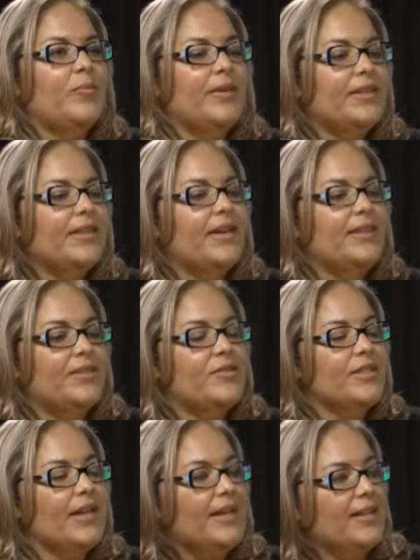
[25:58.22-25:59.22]
With that,
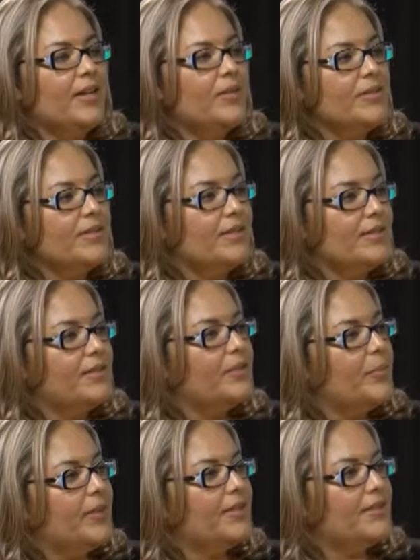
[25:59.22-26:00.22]
there's 8 hours that's
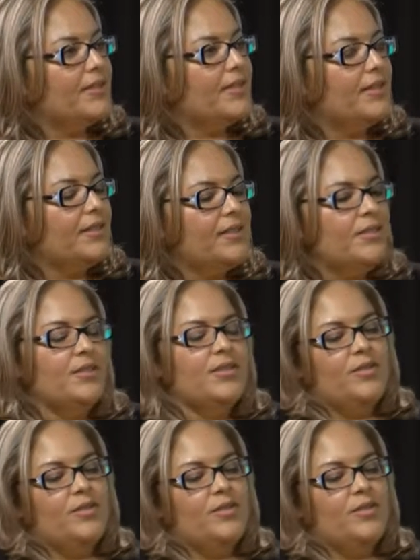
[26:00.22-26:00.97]
independent study.